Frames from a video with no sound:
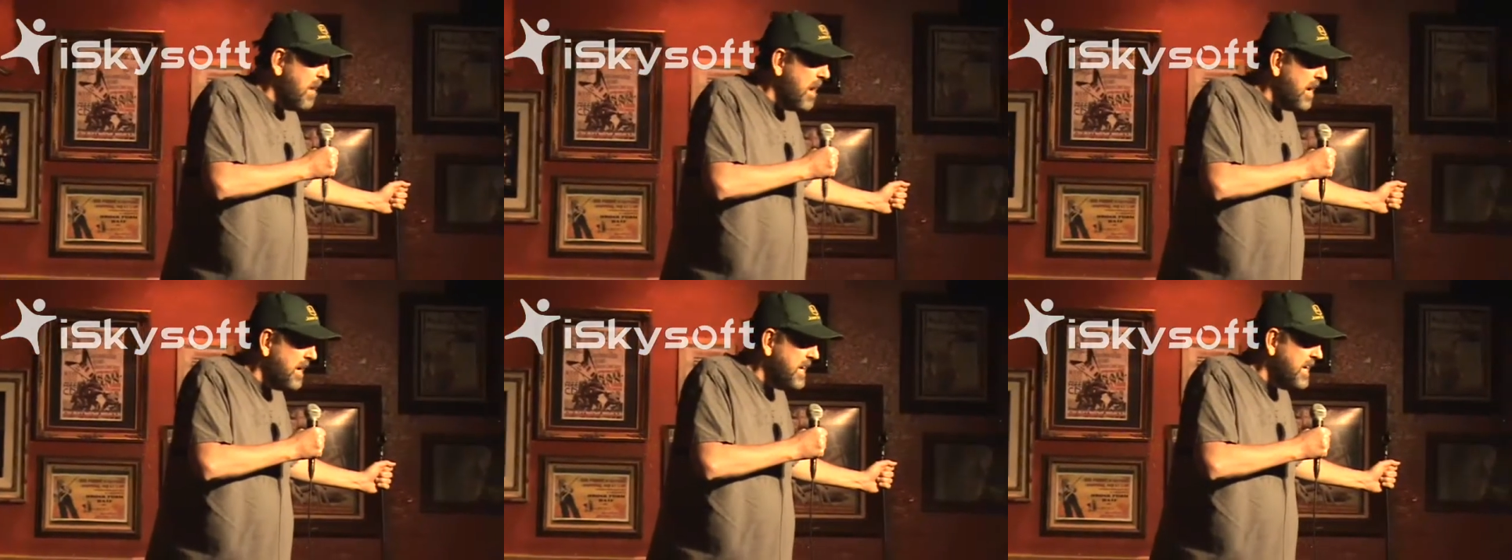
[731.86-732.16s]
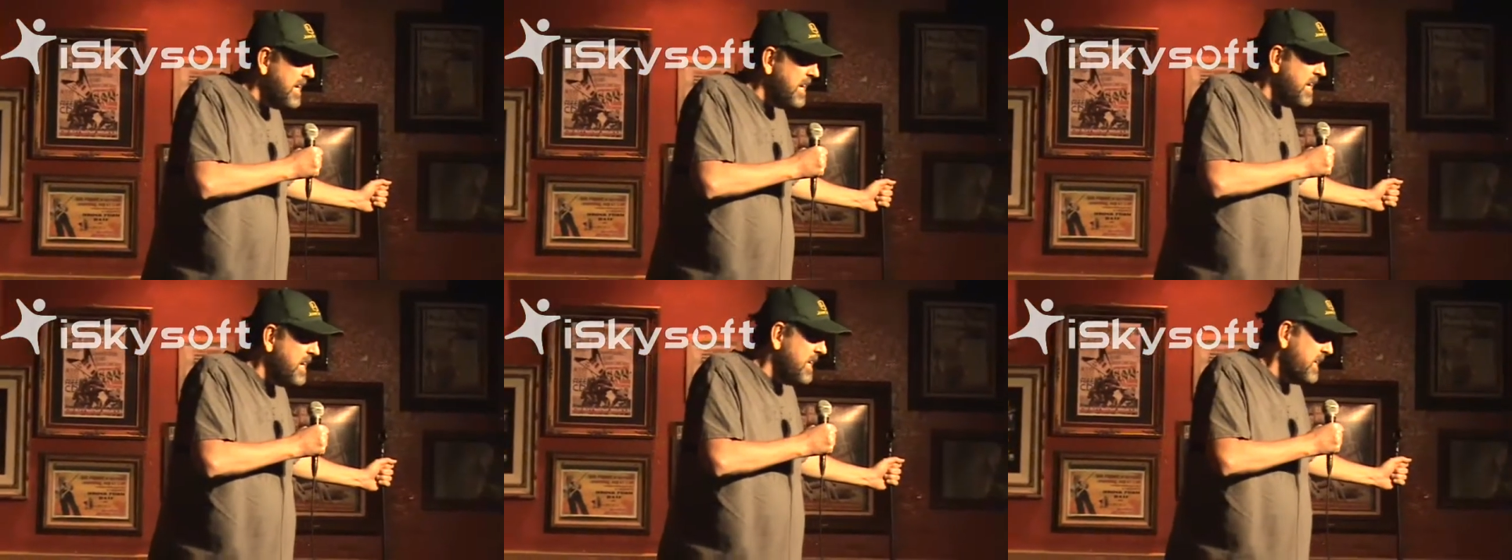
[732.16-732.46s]

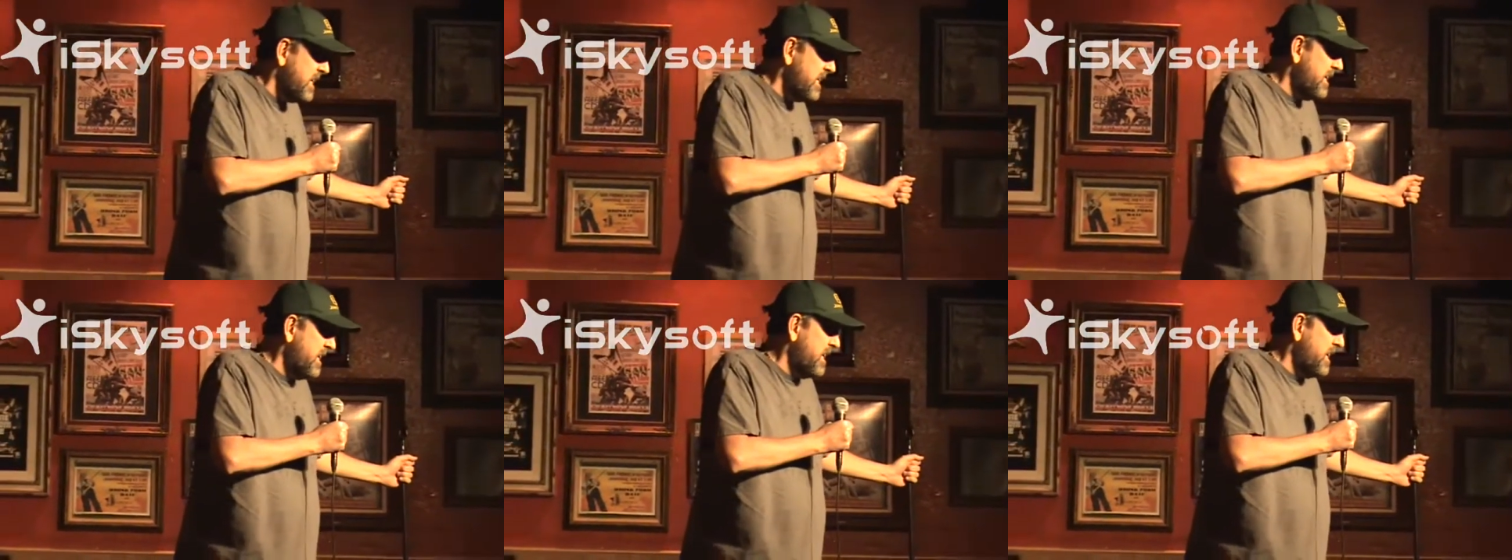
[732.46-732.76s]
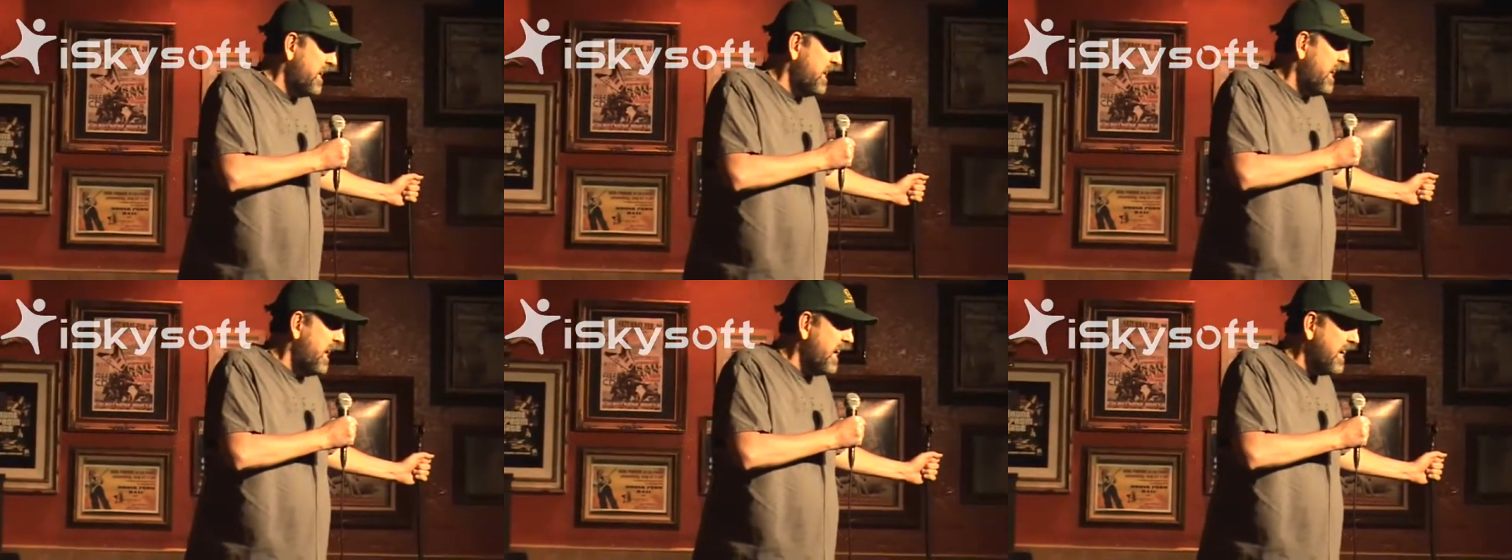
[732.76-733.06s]
money
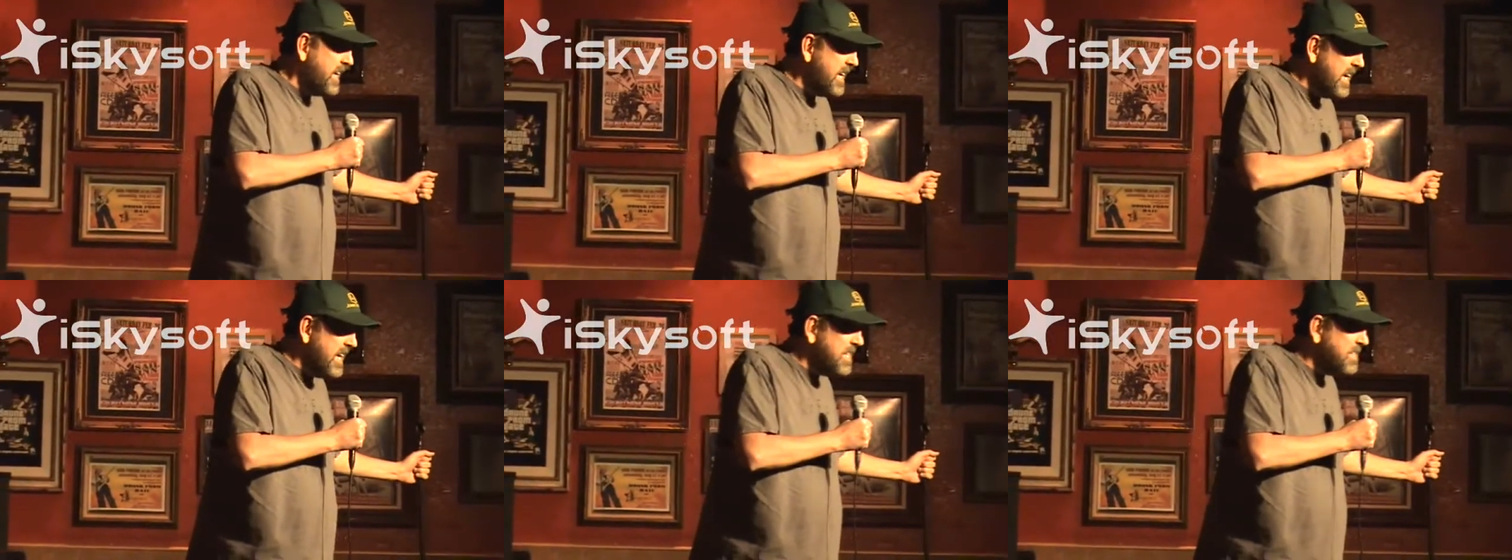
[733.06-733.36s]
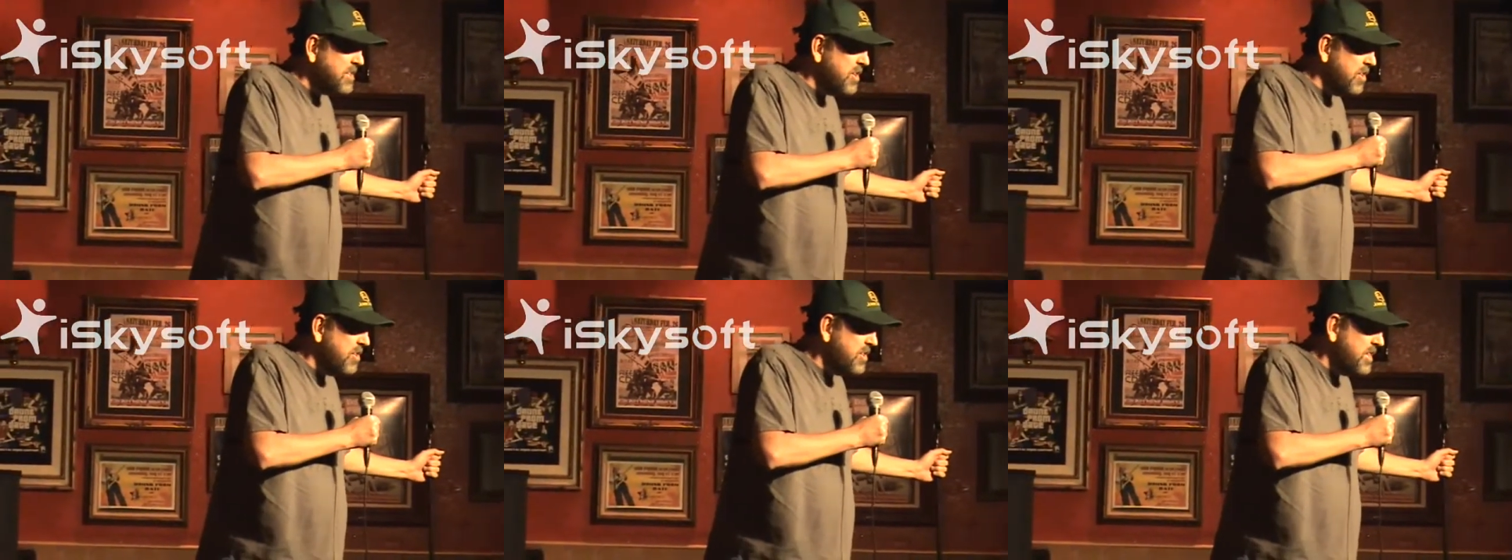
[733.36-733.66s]
and
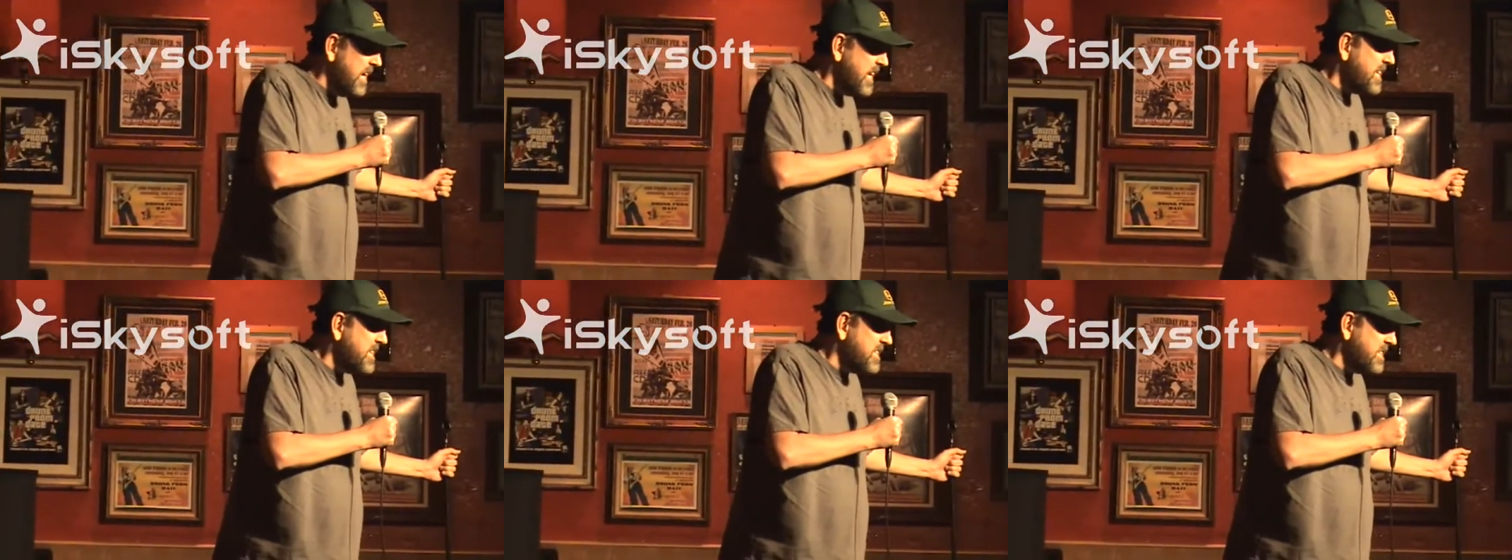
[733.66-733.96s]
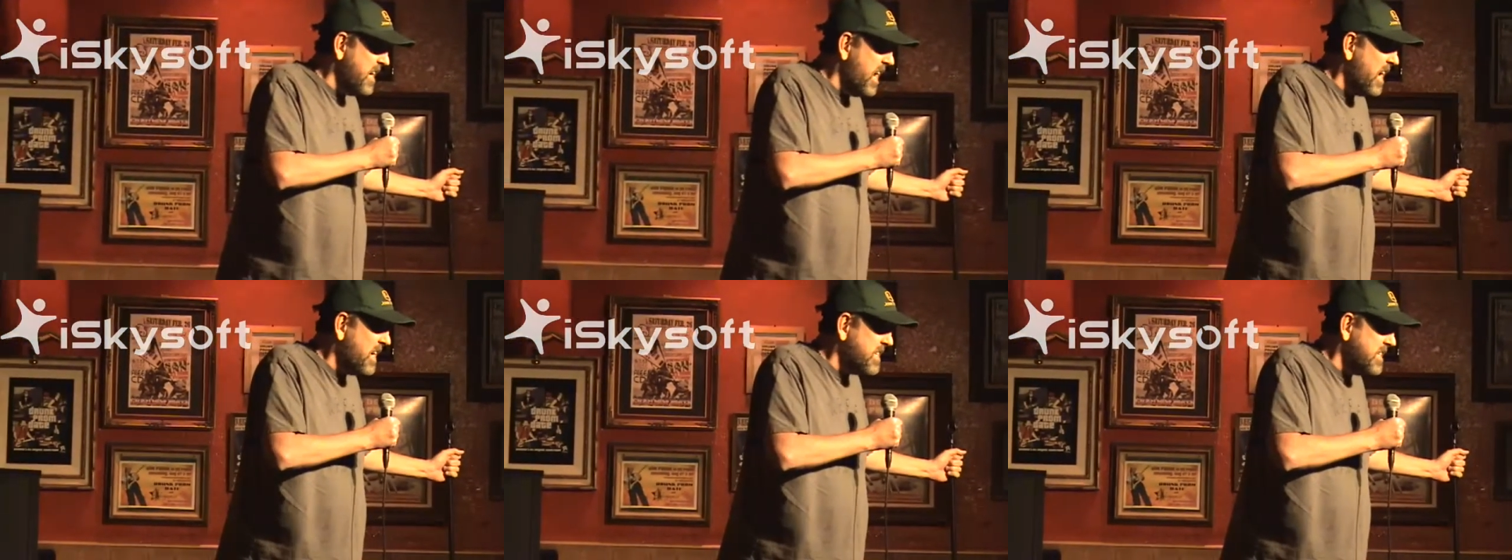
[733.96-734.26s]
get your dick
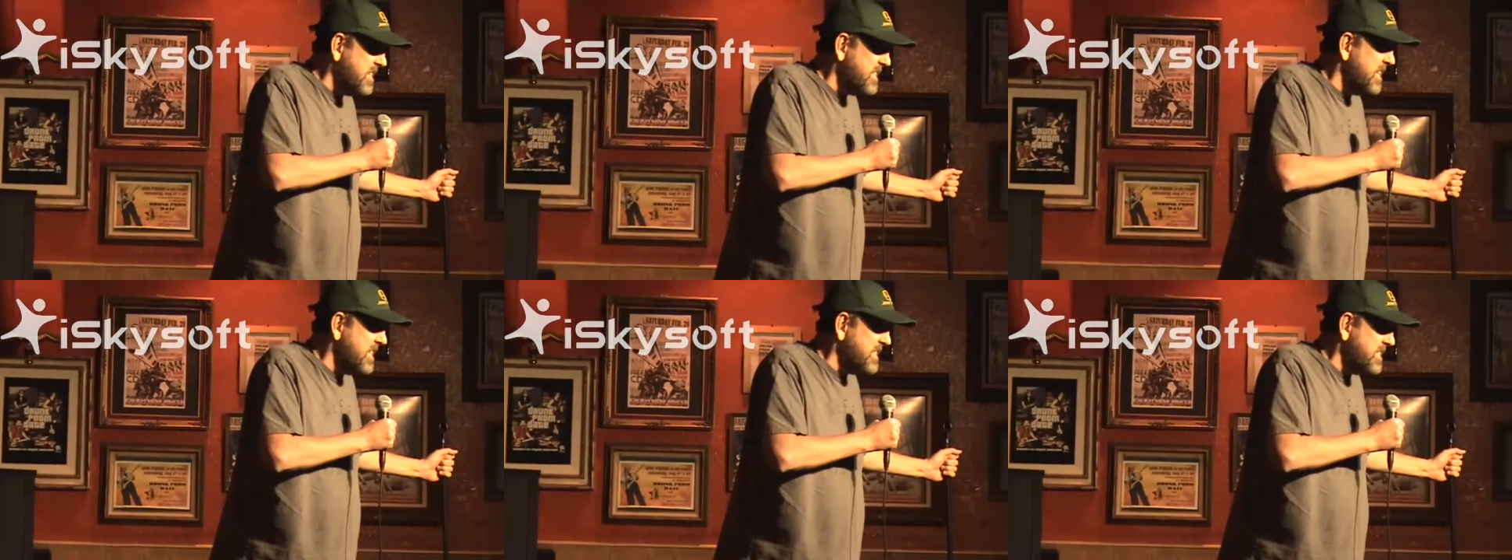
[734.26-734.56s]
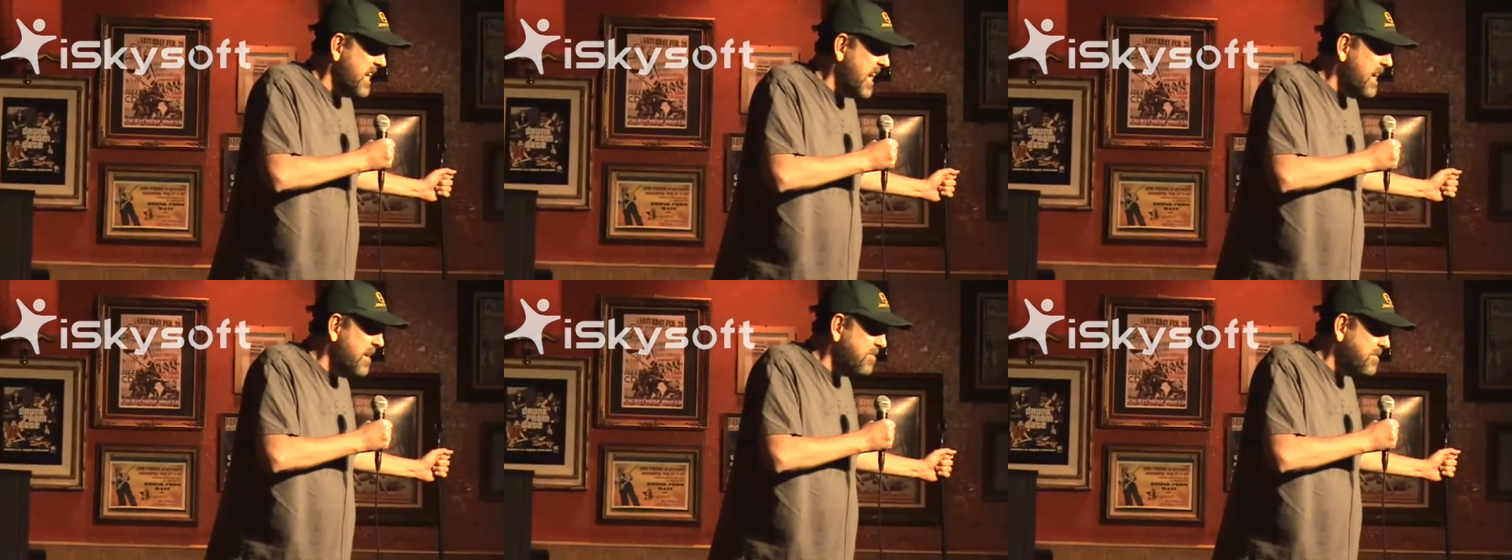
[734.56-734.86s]
sucked at the
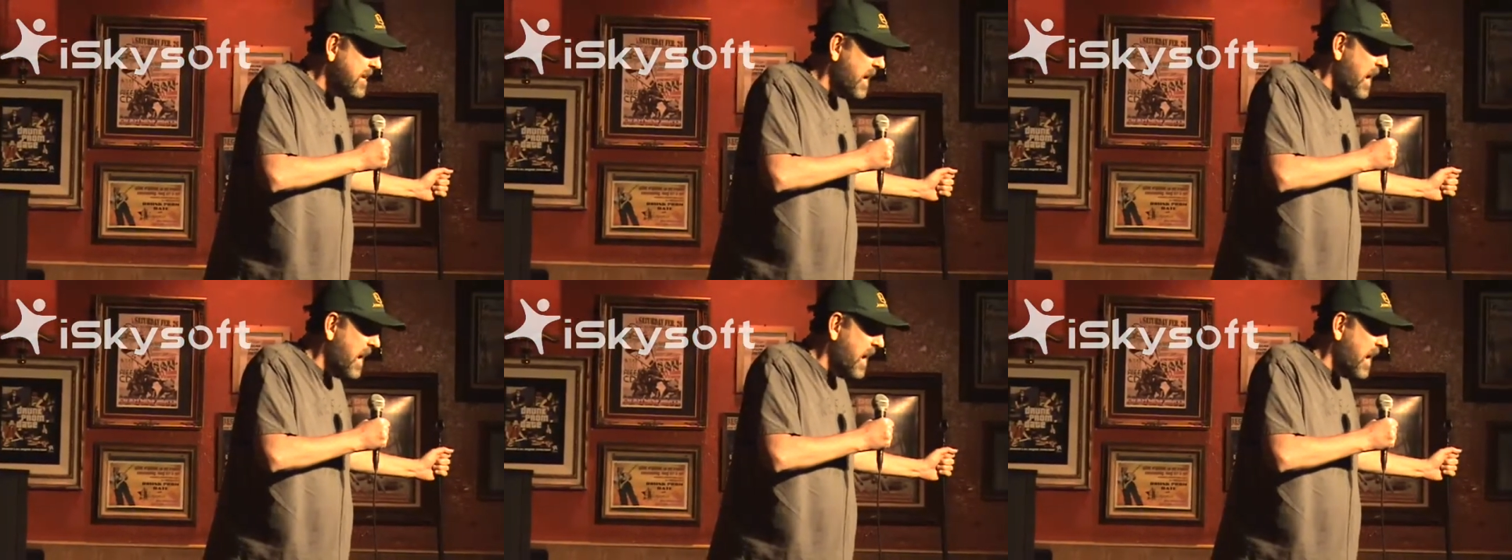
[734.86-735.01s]
same